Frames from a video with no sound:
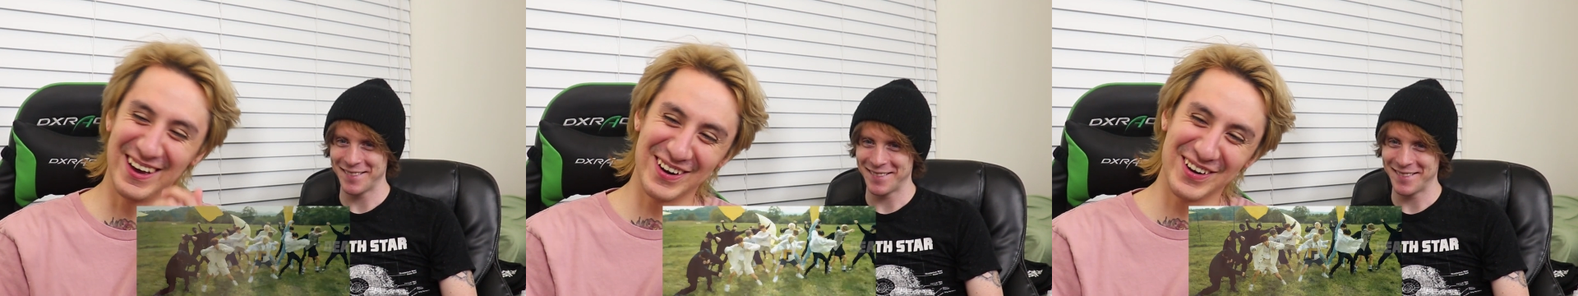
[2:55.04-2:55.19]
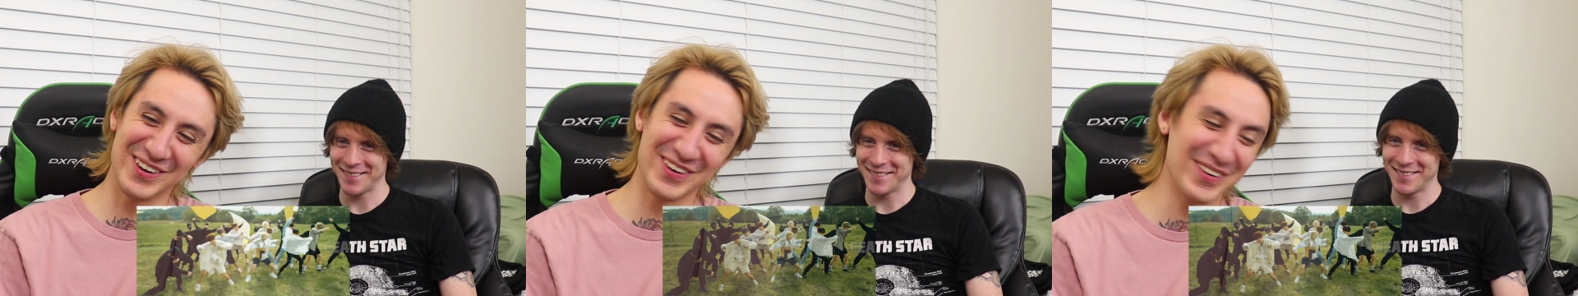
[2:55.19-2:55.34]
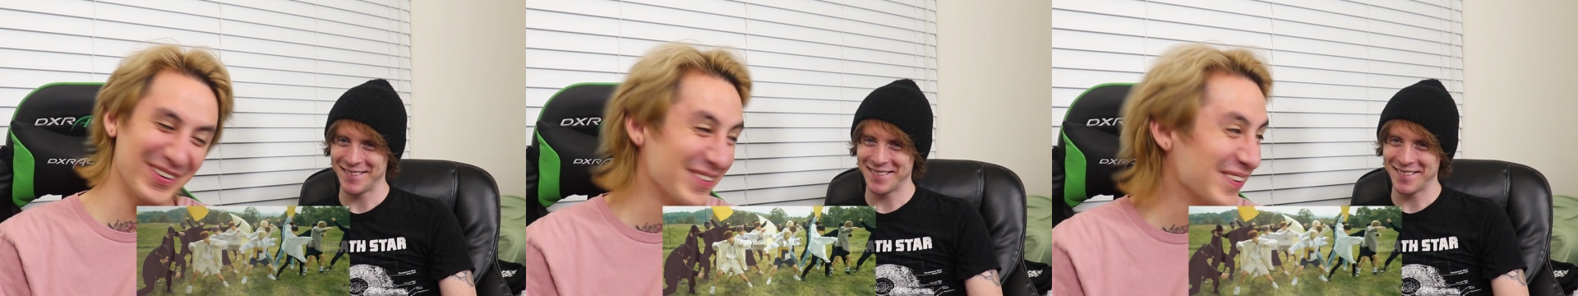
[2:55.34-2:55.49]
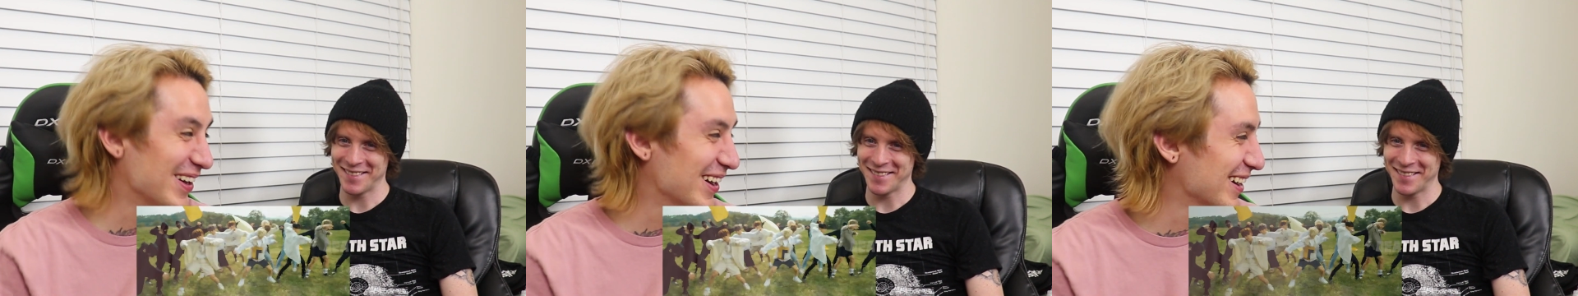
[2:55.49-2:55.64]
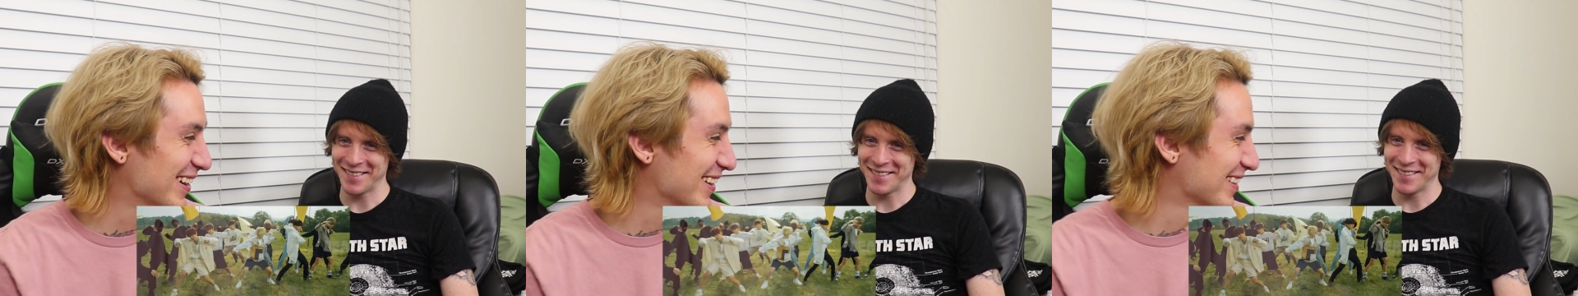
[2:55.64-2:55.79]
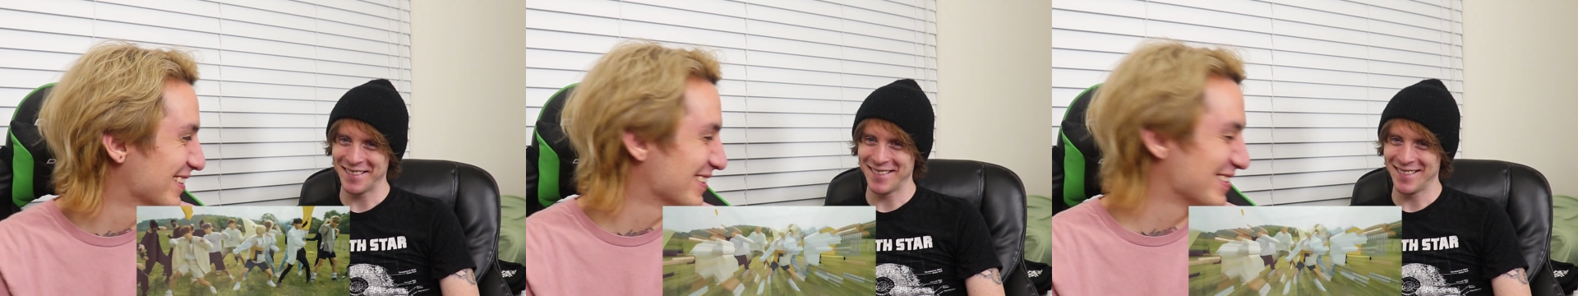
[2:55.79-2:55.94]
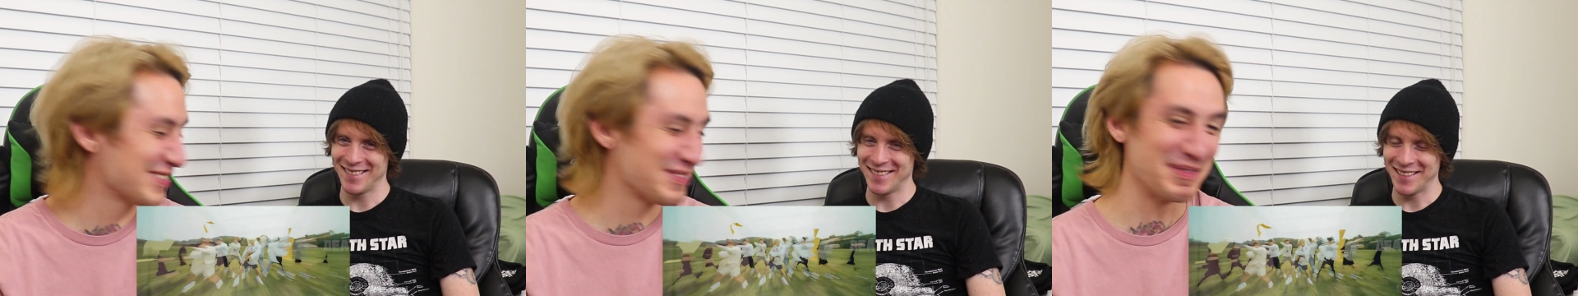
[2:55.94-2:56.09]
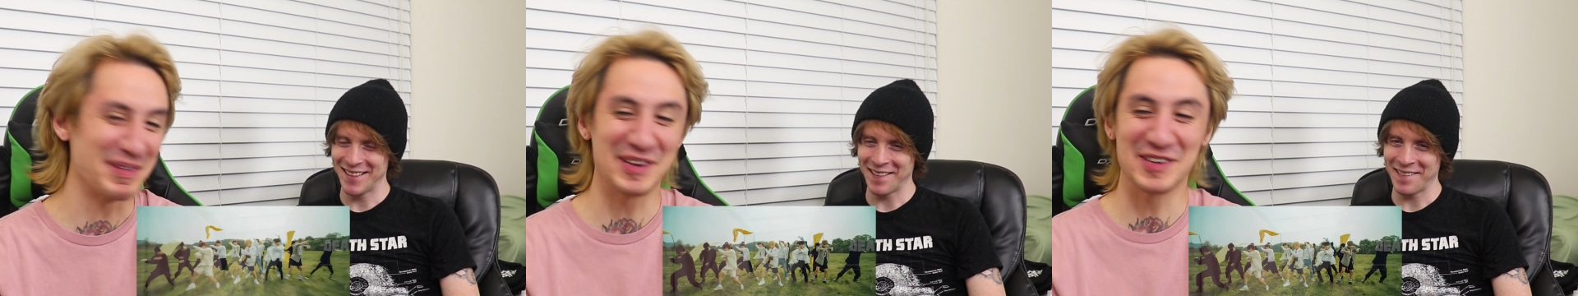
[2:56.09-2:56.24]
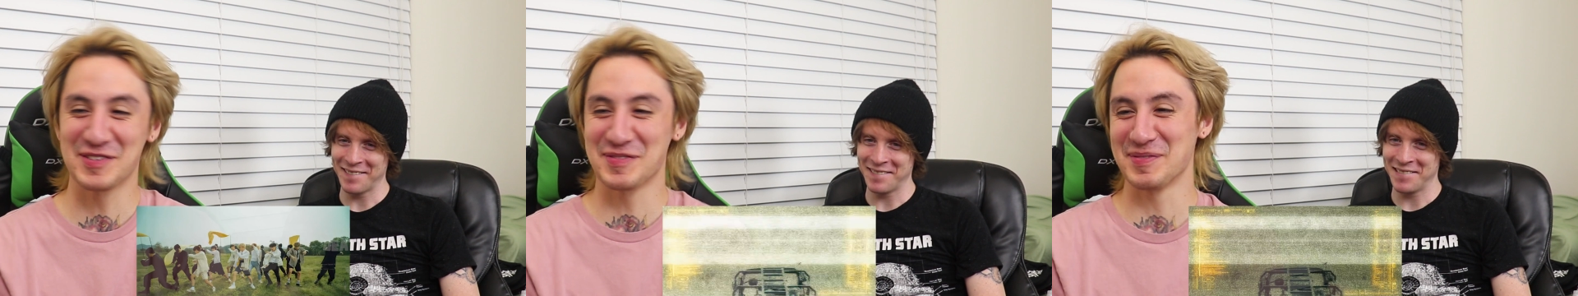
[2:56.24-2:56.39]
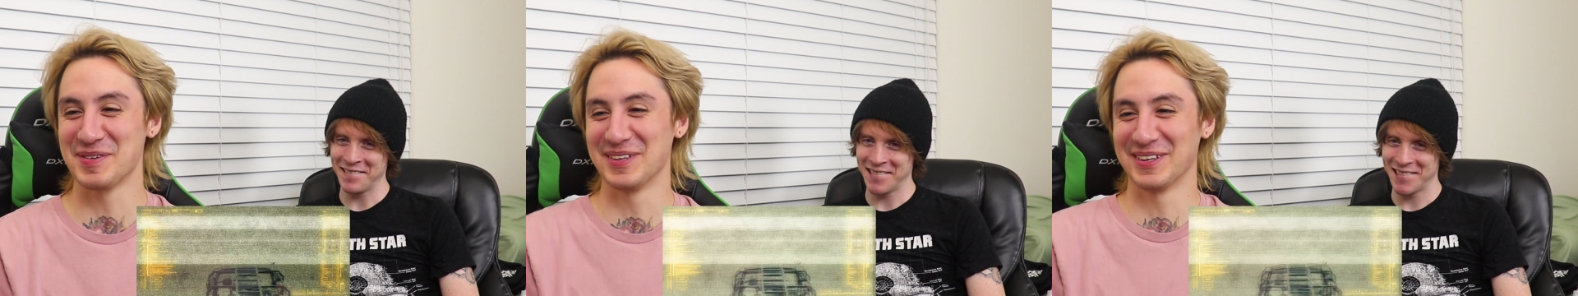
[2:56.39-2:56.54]
Speaker 1: I don't know why, it just
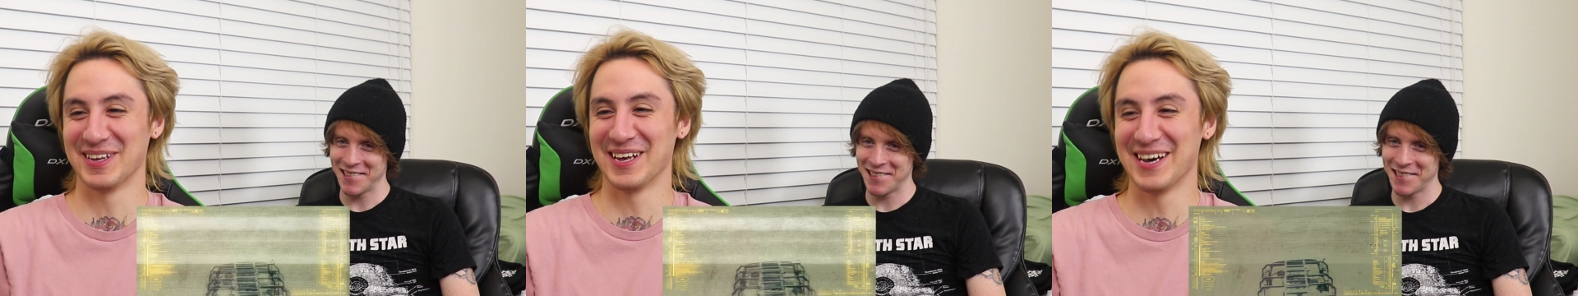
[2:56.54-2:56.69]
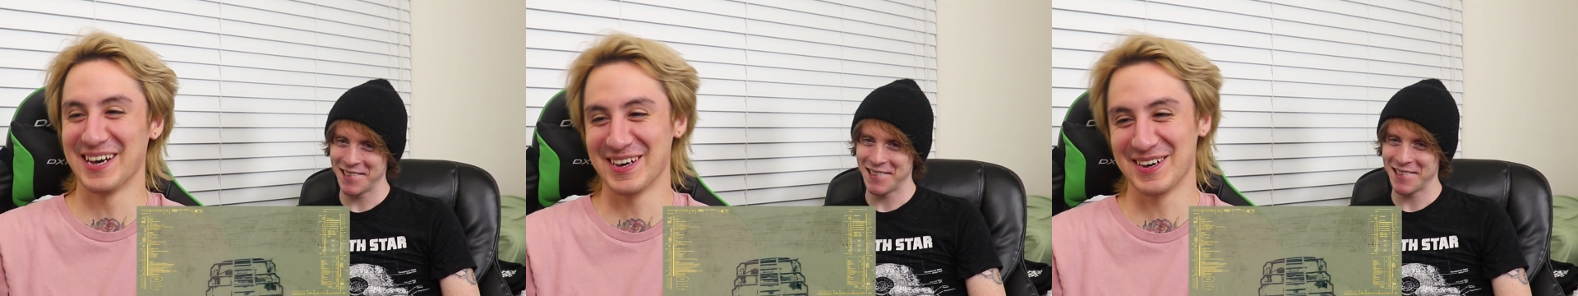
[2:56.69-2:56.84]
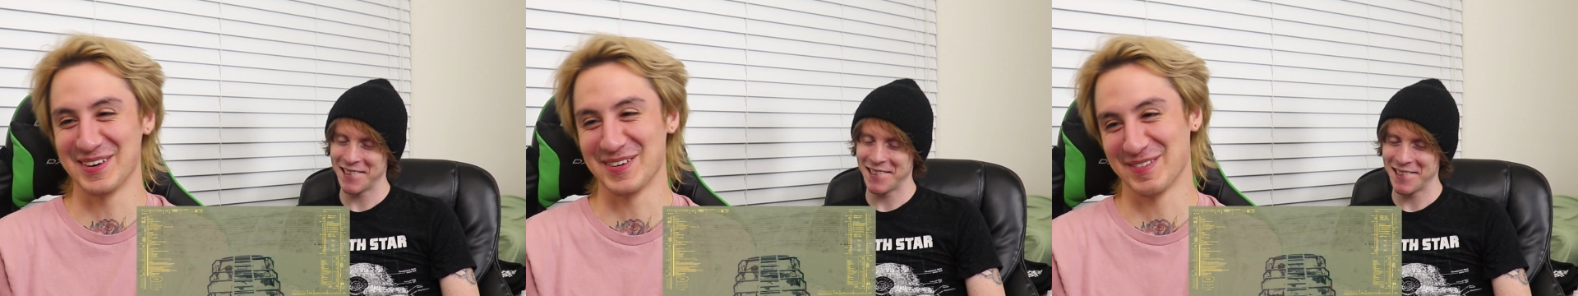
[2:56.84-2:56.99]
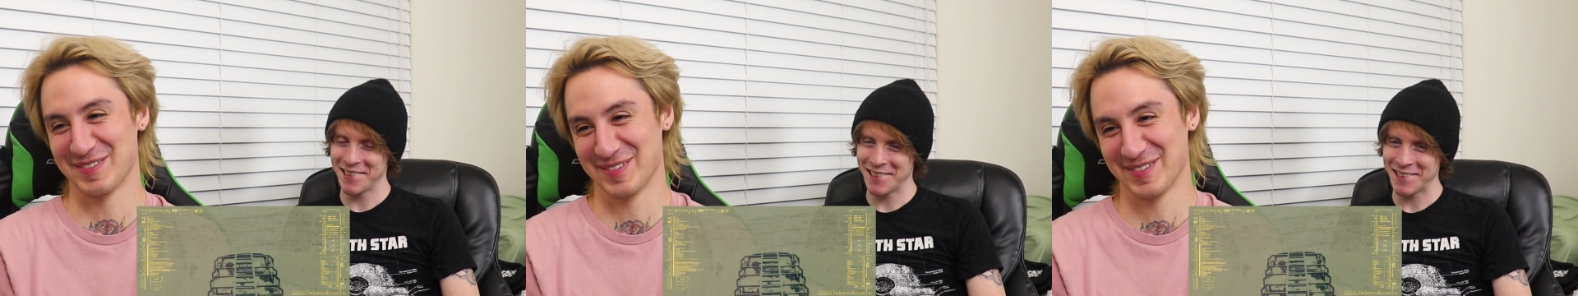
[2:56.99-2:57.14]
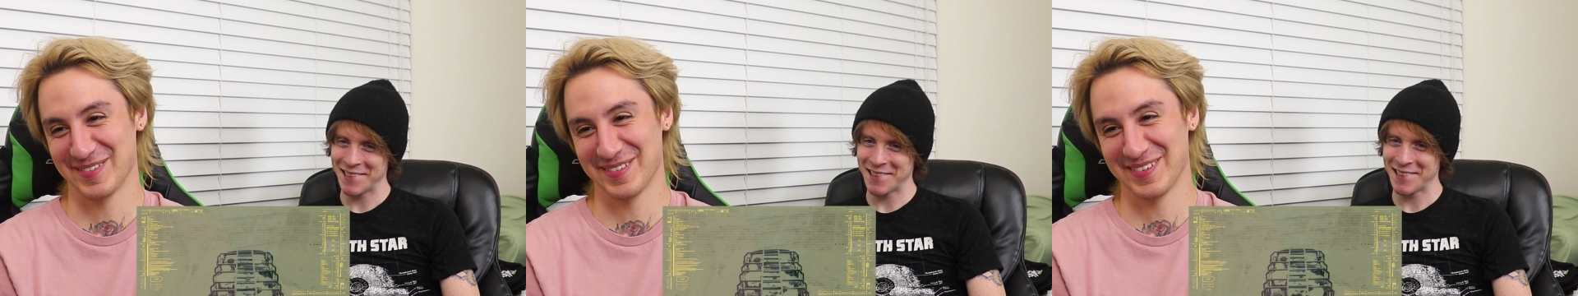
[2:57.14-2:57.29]
makes me laugh.